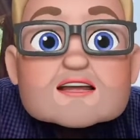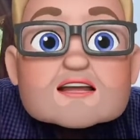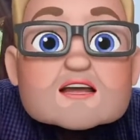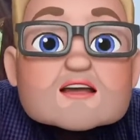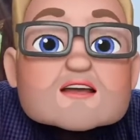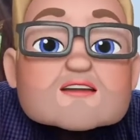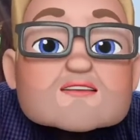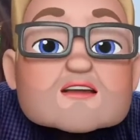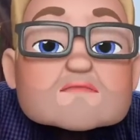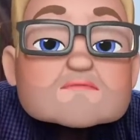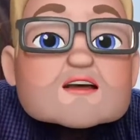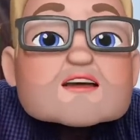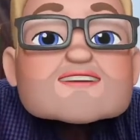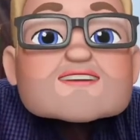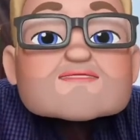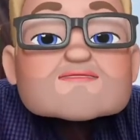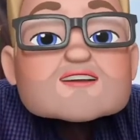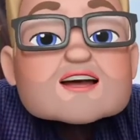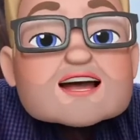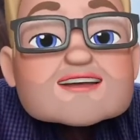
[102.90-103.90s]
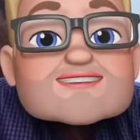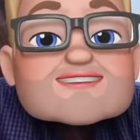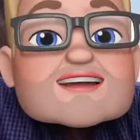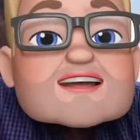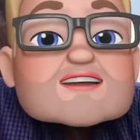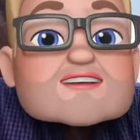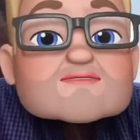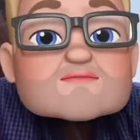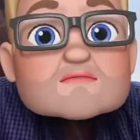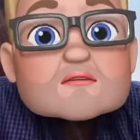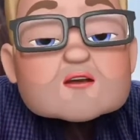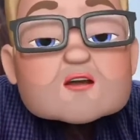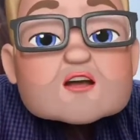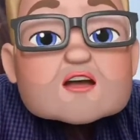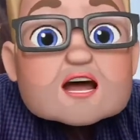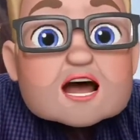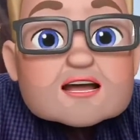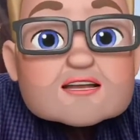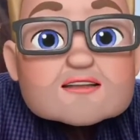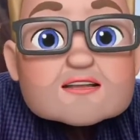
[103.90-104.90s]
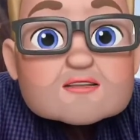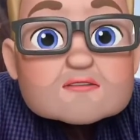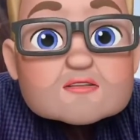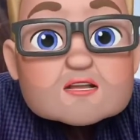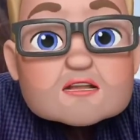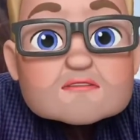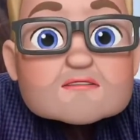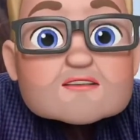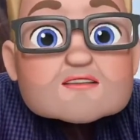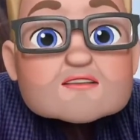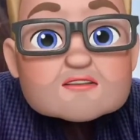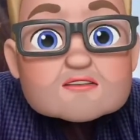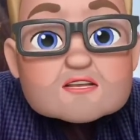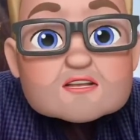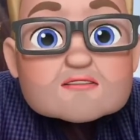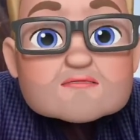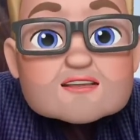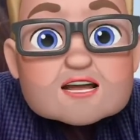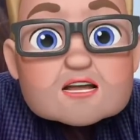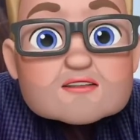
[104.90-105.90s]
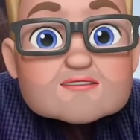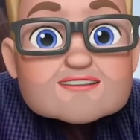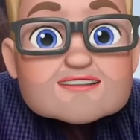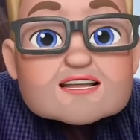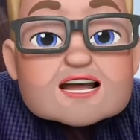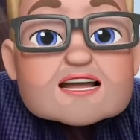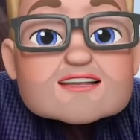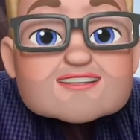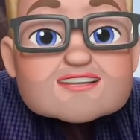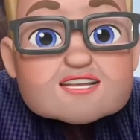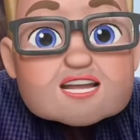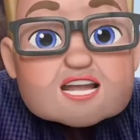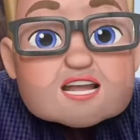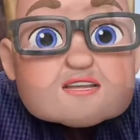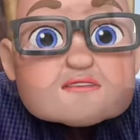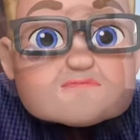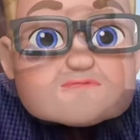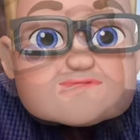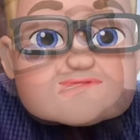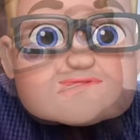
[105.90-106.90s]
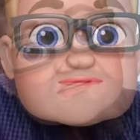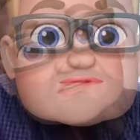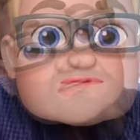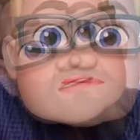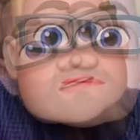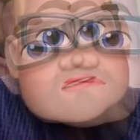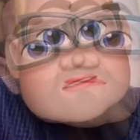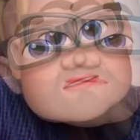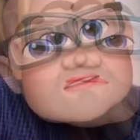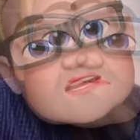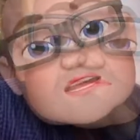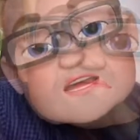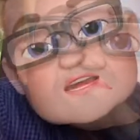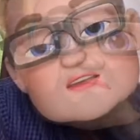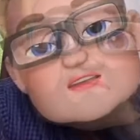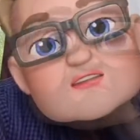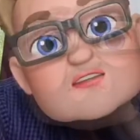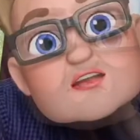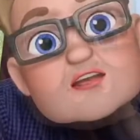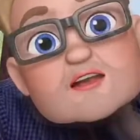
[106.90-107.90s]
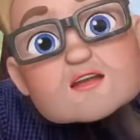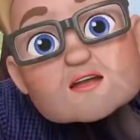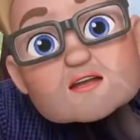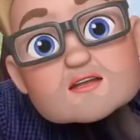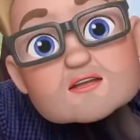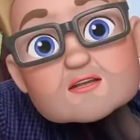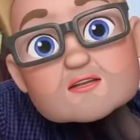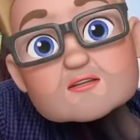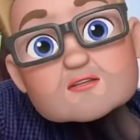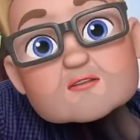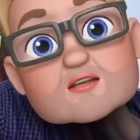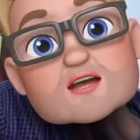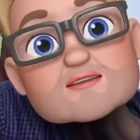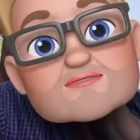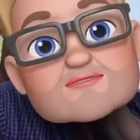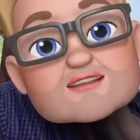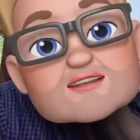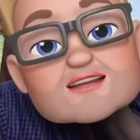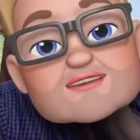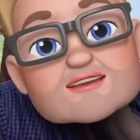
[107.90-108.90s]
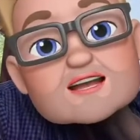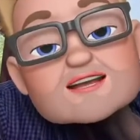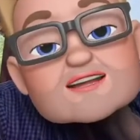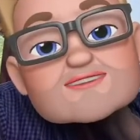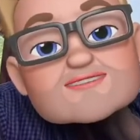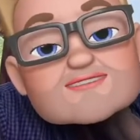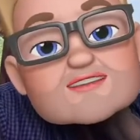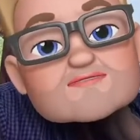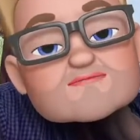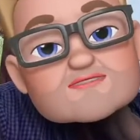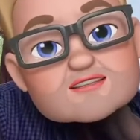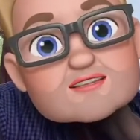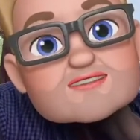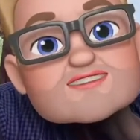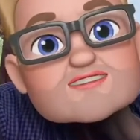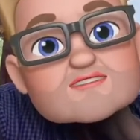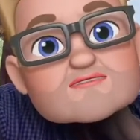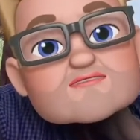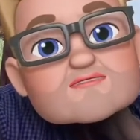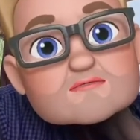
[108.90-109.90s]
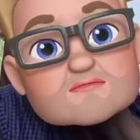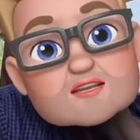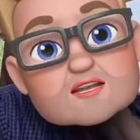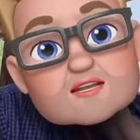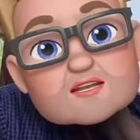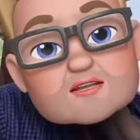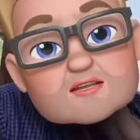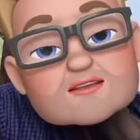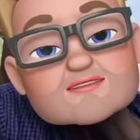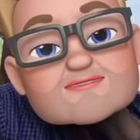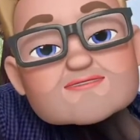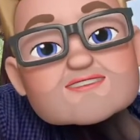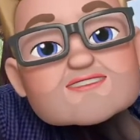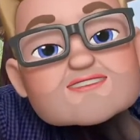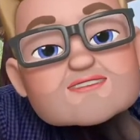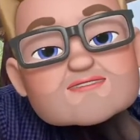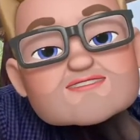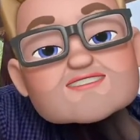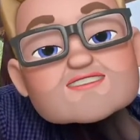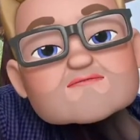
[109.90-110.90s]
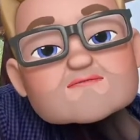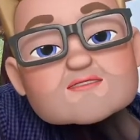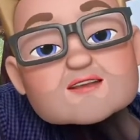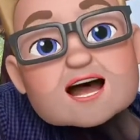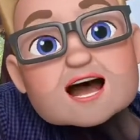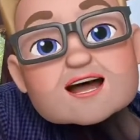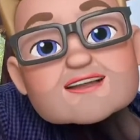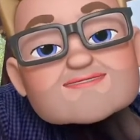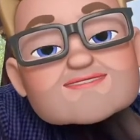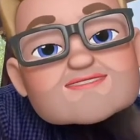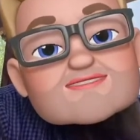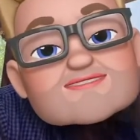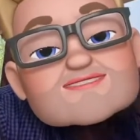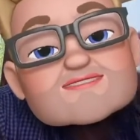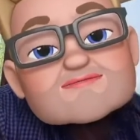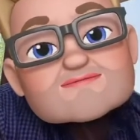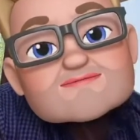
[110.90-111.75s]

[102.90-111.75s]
That means a vaccine is more likely to work for coronavirus next year. You know, one thing that is confusing for me is the use of masks.